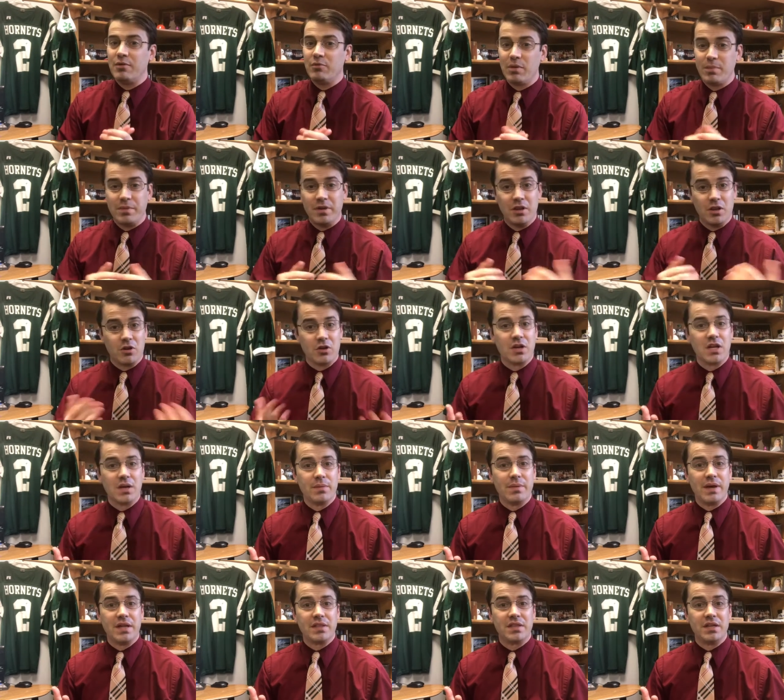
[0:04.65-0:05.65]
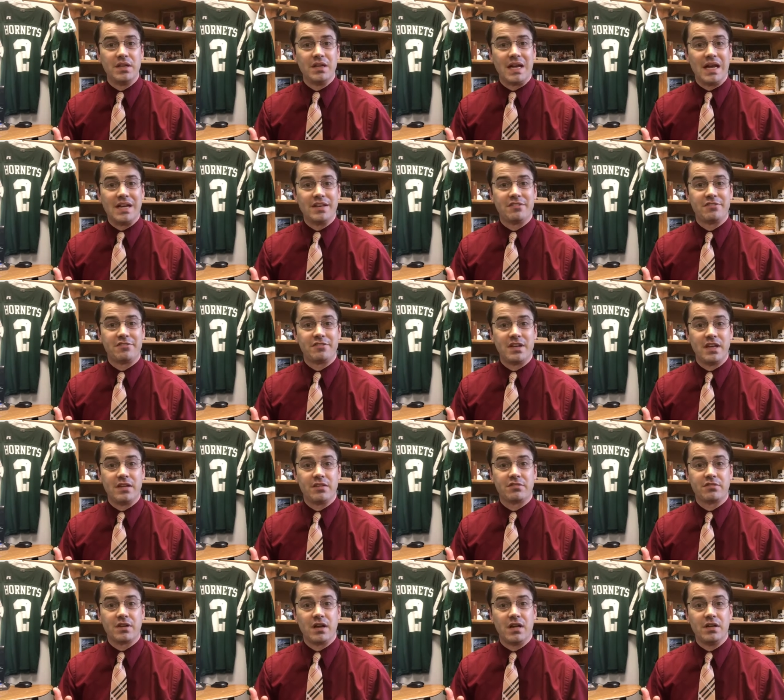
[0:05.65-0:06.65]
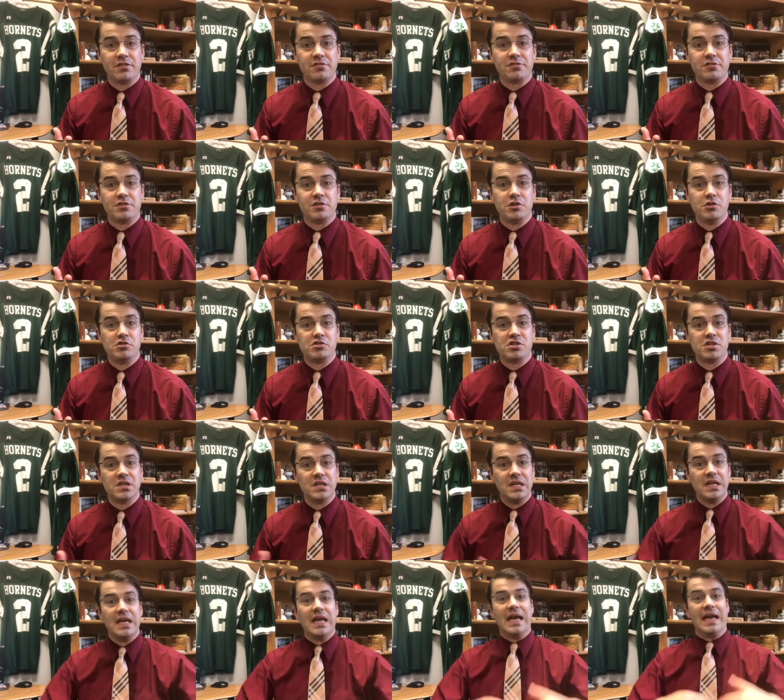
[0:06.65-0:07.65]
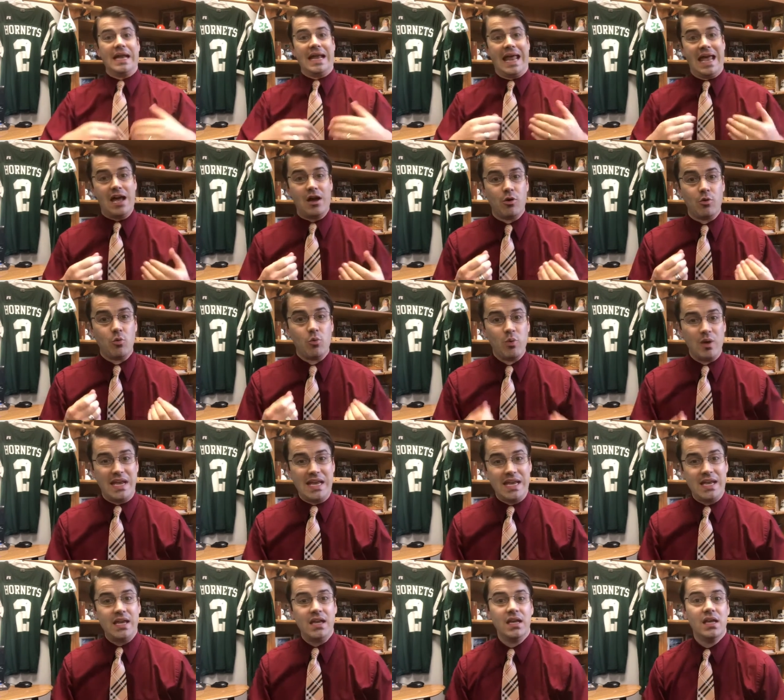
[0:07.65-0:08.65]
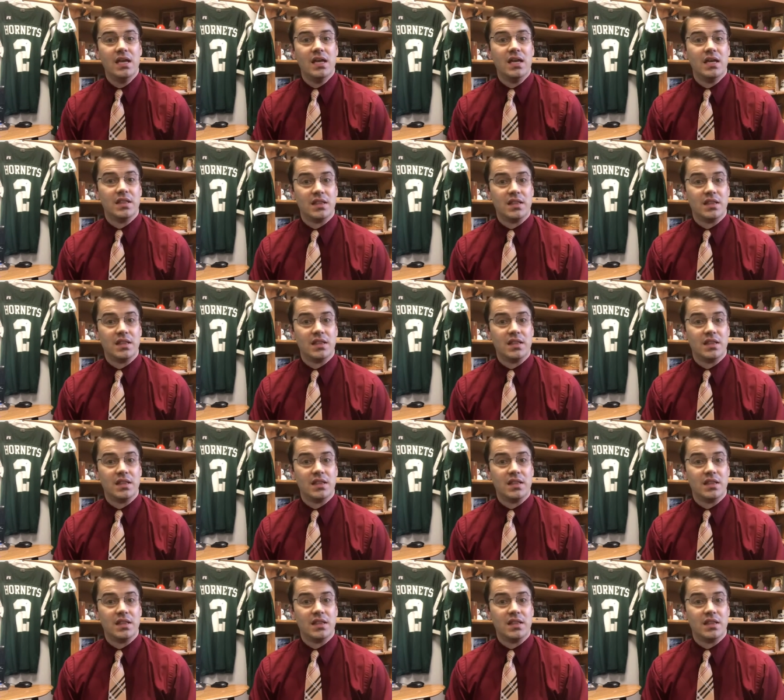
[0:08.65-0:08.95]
We've been learning about the United States Constitution and how we,